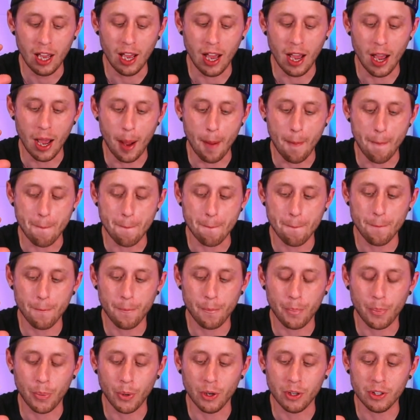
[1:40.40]
Um,
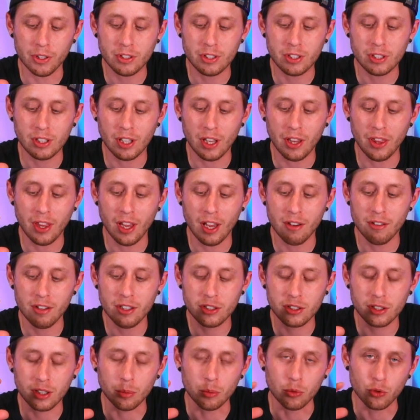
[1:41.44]
but there
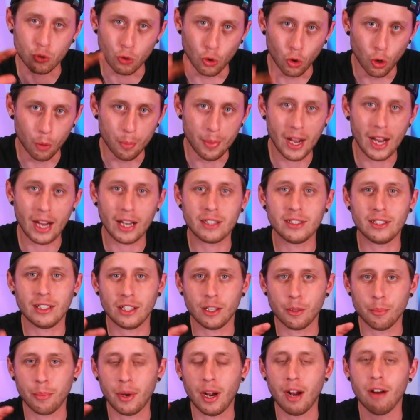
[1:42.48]
is some drawbacks in
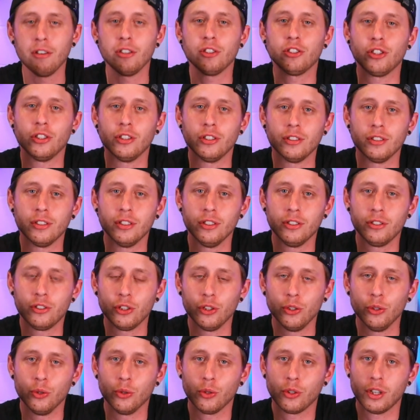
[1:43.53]
comparison
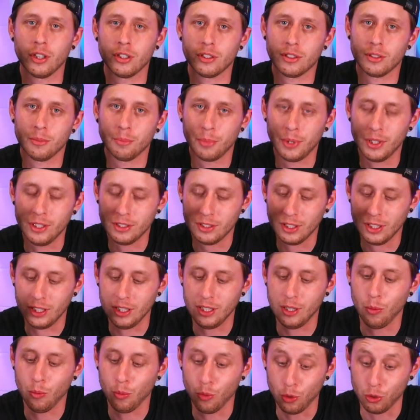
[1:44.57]
to custom
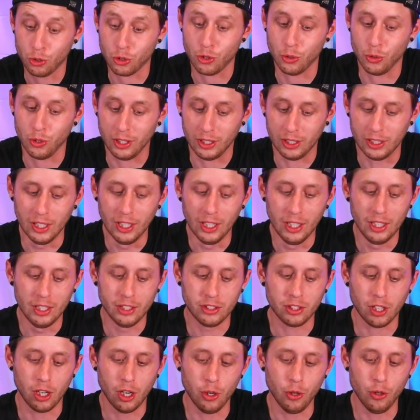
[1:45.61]
PC water cooling.
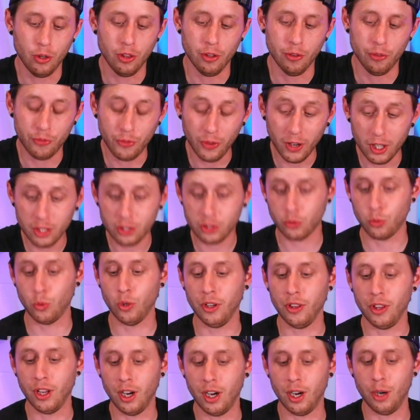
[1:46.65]
So the first
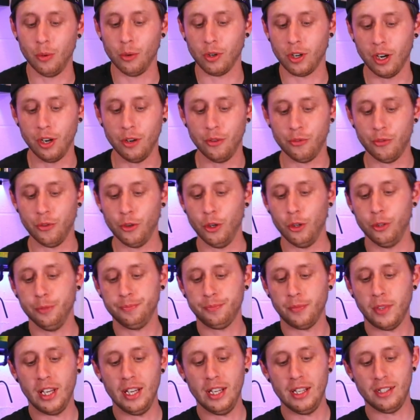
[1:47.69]
one that I will go
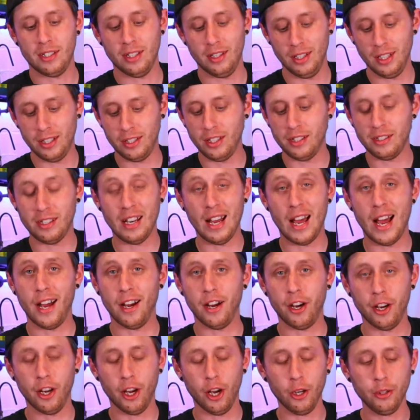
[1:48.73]
through is, this is an
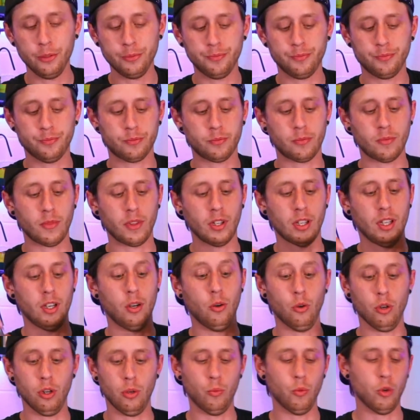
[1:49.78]
AIO,
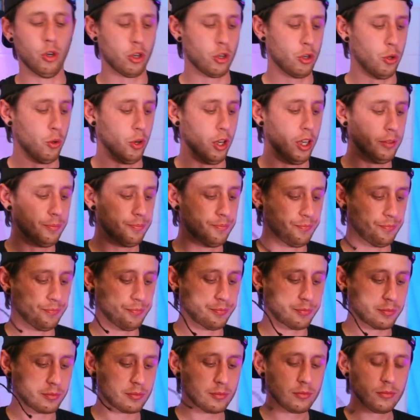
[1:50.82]
all-in-one cooler.
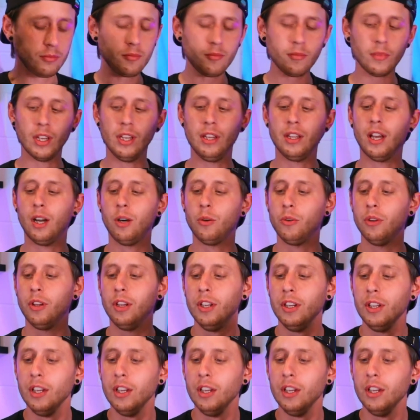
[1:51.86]
Now,